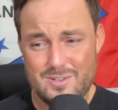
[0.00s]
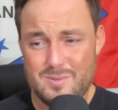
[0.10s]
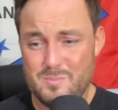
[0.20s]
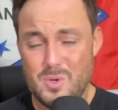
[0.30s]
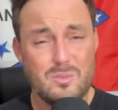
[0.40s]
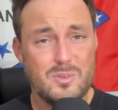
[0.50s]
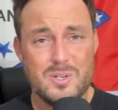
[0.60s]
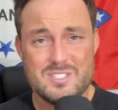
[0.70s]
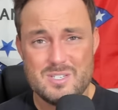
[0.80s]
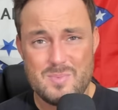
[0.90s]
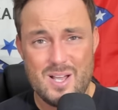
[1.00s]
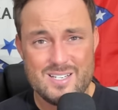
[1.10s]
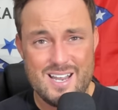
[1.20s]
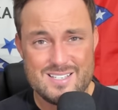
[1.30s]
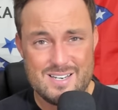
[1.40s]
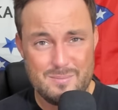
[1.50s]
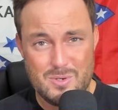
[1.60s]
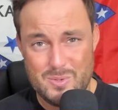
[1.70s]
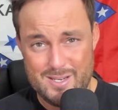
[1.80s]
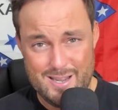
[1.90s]
beautiful as this podcast that I'm
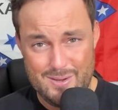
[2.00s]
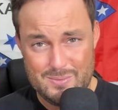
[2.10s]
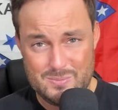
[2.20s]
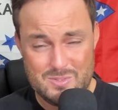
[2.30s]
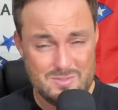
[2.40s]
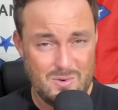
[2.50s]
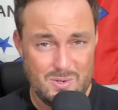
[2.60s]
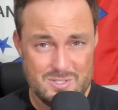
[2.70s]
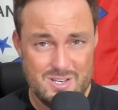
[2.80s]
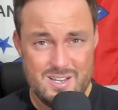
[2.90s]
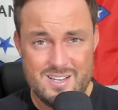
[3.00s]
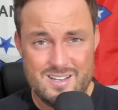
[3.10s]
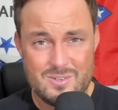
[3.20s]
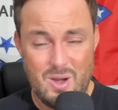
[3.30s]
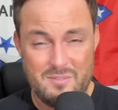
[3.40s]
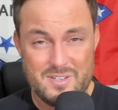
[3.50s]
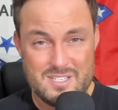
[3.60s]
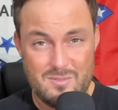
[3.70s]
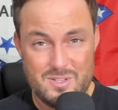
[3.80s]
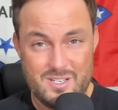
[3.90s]
doing now as far as graphics
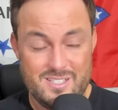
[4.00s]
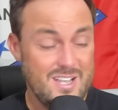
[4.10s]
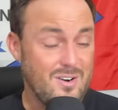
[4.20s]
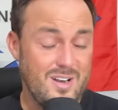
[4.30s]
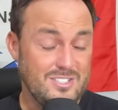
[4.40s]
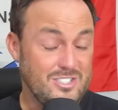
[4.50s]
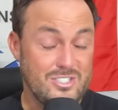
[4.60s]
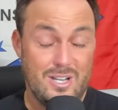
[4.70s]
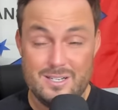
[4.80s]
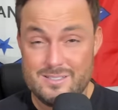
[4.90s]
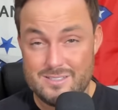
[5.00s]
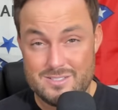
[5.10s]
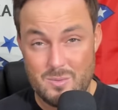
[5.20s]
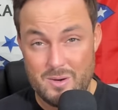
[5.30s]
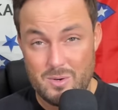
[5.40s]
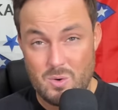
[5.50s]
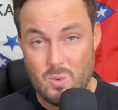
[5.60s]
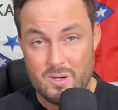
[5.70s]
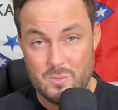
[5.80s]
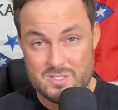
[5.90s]
and everything. The internet sucked, so my
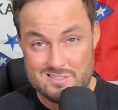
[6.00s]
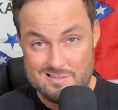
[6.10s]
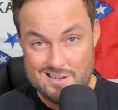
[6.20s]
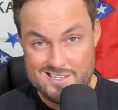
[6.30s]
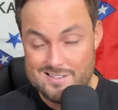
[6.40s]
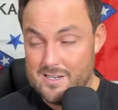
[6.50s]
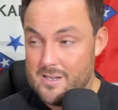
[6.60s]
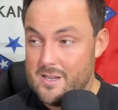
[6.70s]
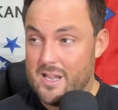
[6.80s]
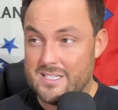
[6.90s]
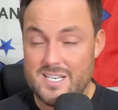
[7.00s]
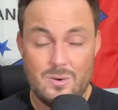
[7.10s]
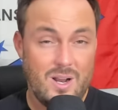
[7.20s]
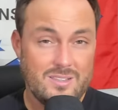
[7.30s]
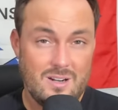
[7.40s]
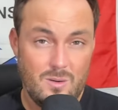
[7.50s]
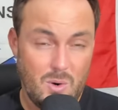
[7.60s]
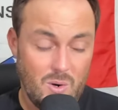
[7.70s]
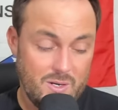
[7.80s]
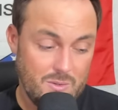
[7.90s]
recording wasn't great. I did it right there in
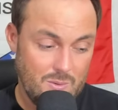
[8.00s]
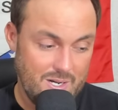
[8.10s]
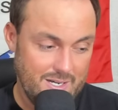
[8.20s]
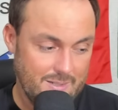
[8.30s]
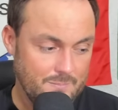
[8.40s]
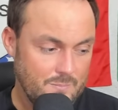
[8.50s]
Barnhill Arena,